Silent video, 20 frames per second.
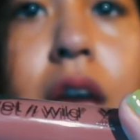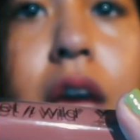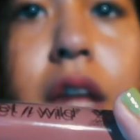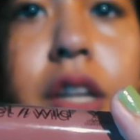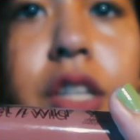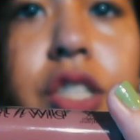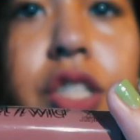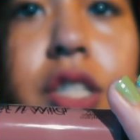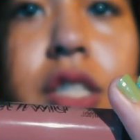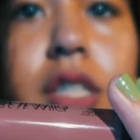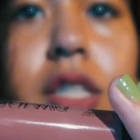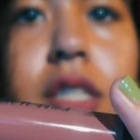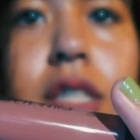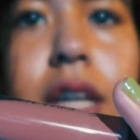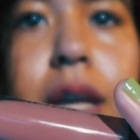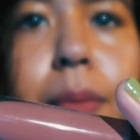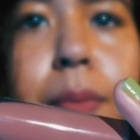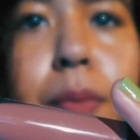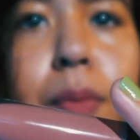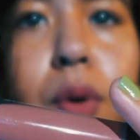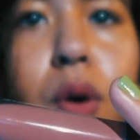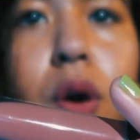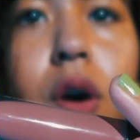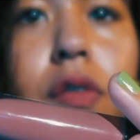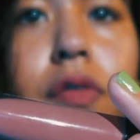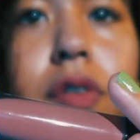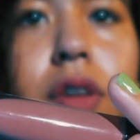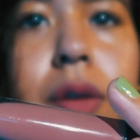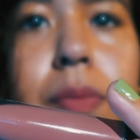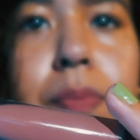And it's just this like
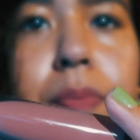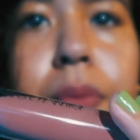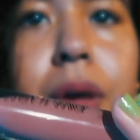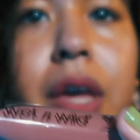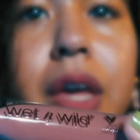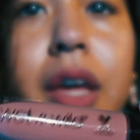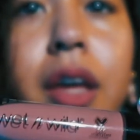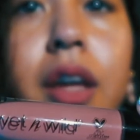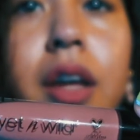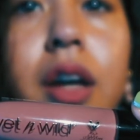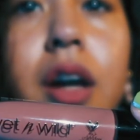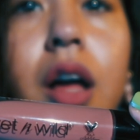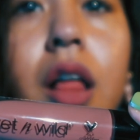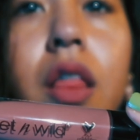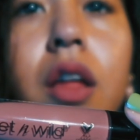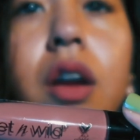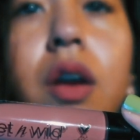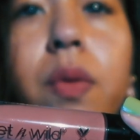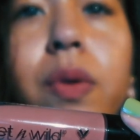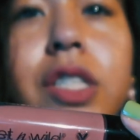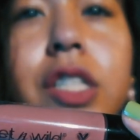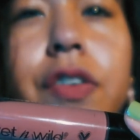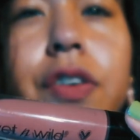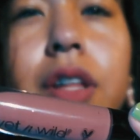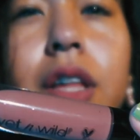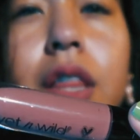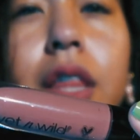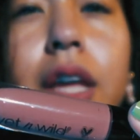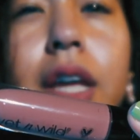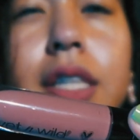mauvey pink color, which I
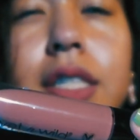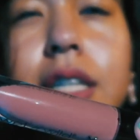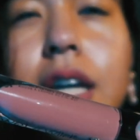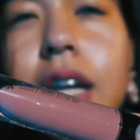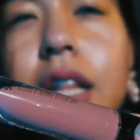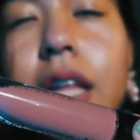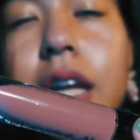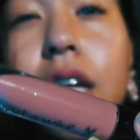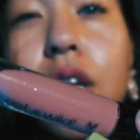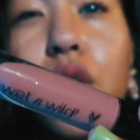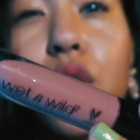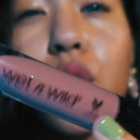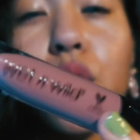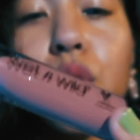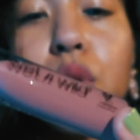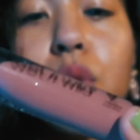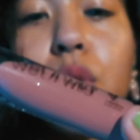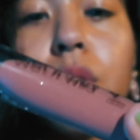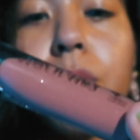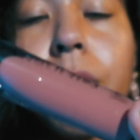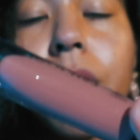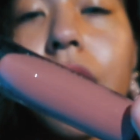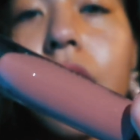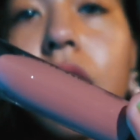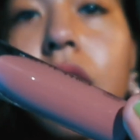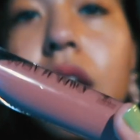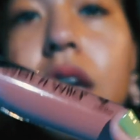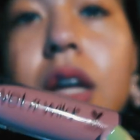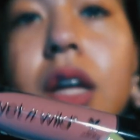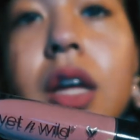really like. It's kind of like a nude
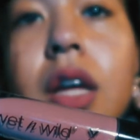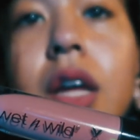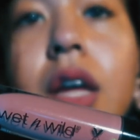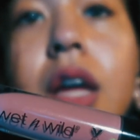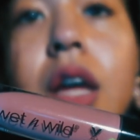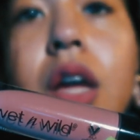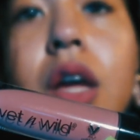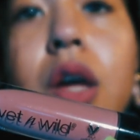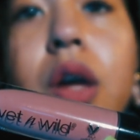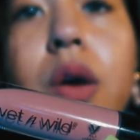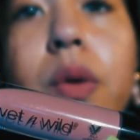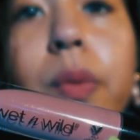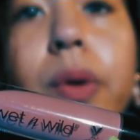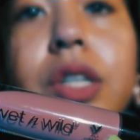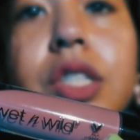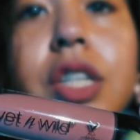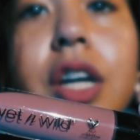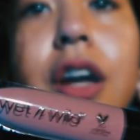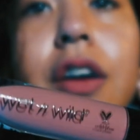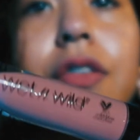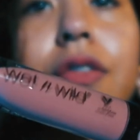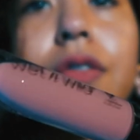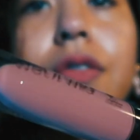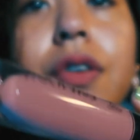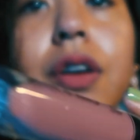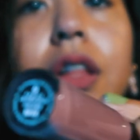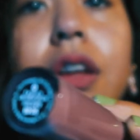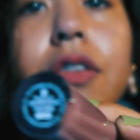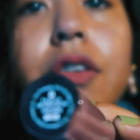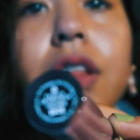pink, which I
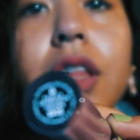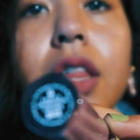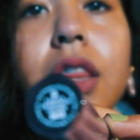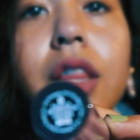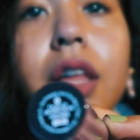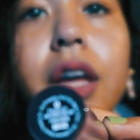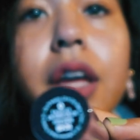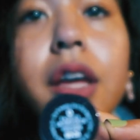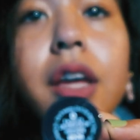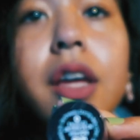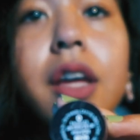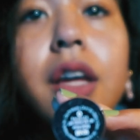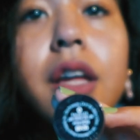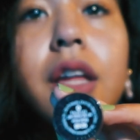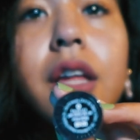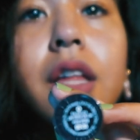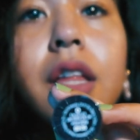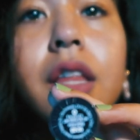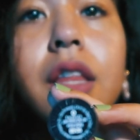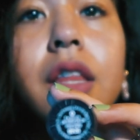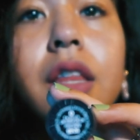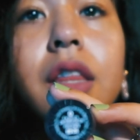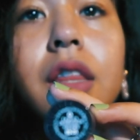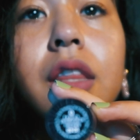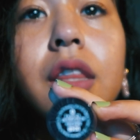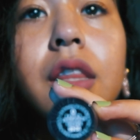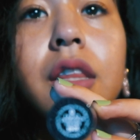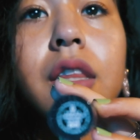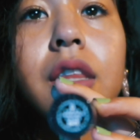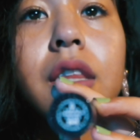really, really like.
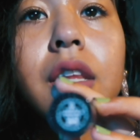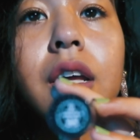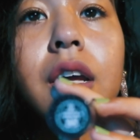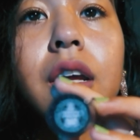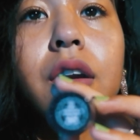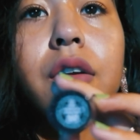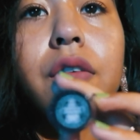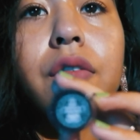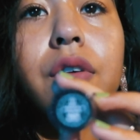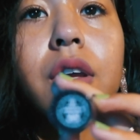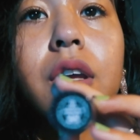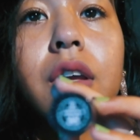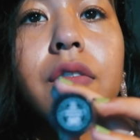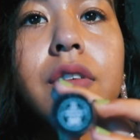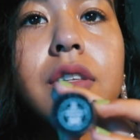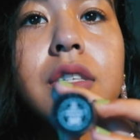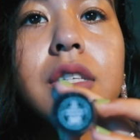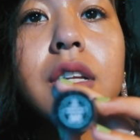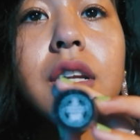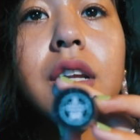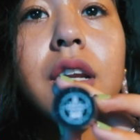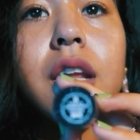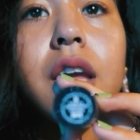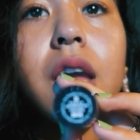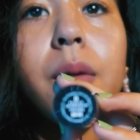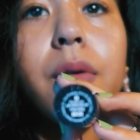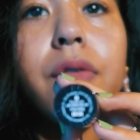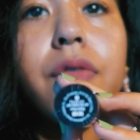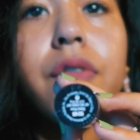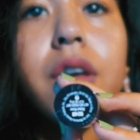I don't know if you can even see the
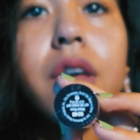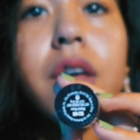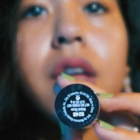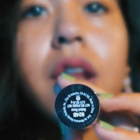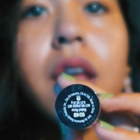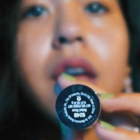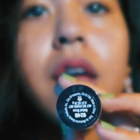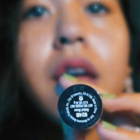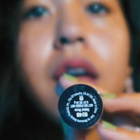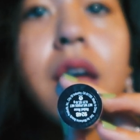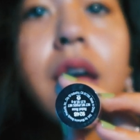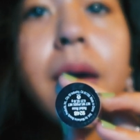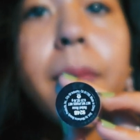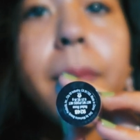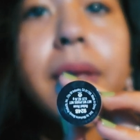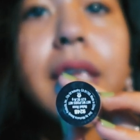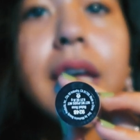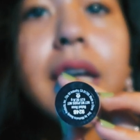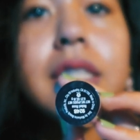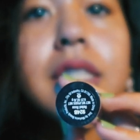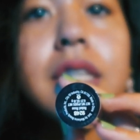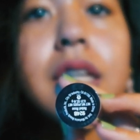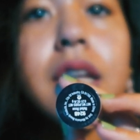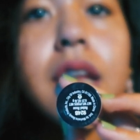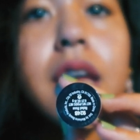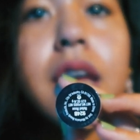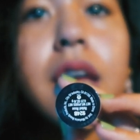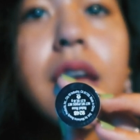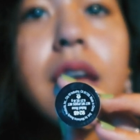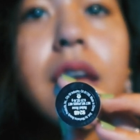name of it, but that's the
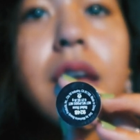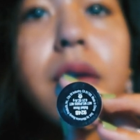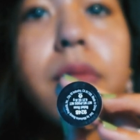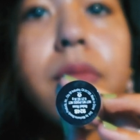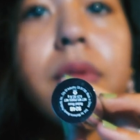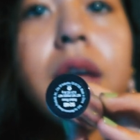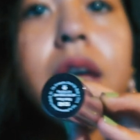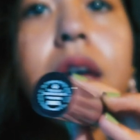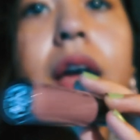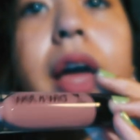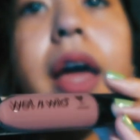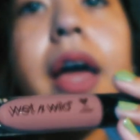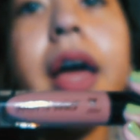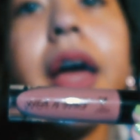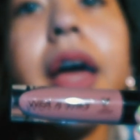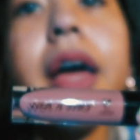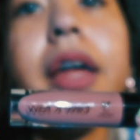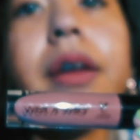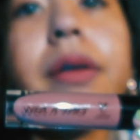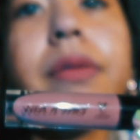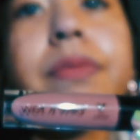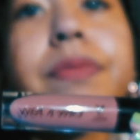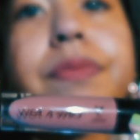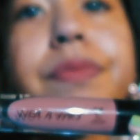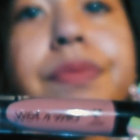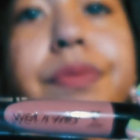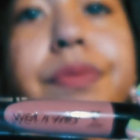name. And